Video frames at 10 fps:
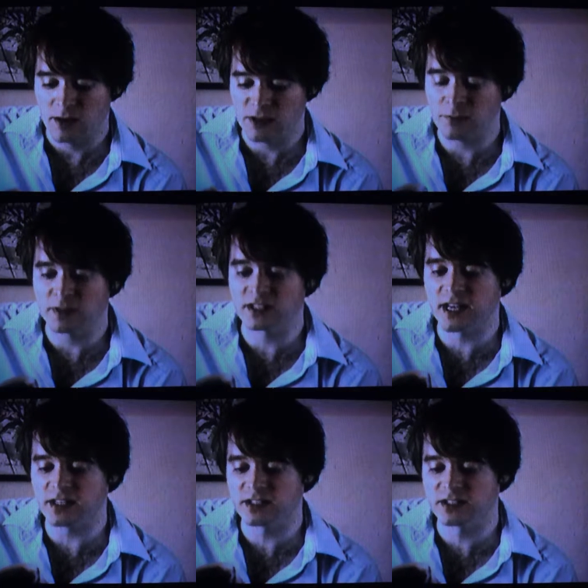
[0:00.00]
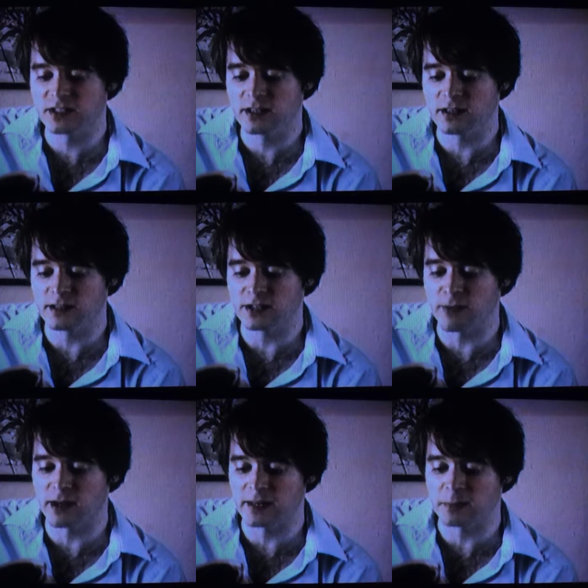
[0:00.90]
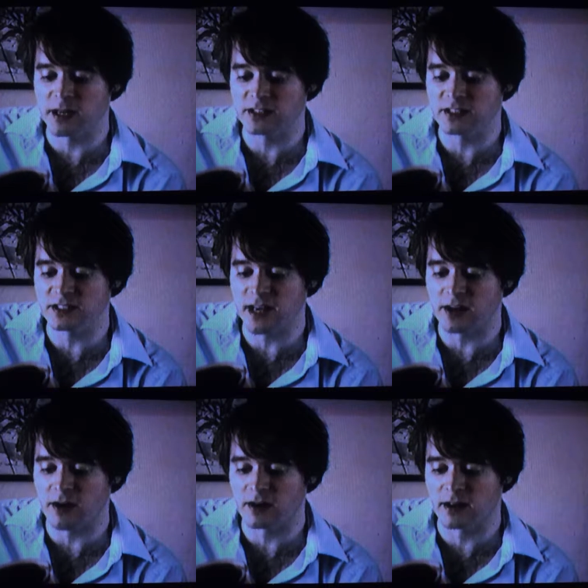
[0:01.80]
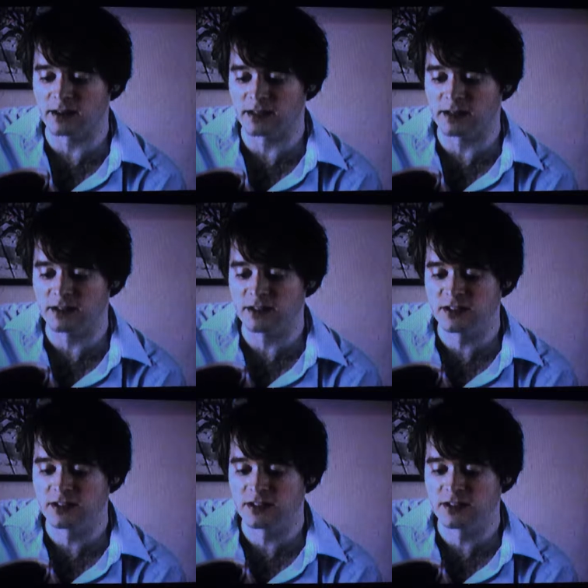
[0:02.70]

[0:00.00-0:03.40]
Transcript: to possess the dwelling places that are not theirs.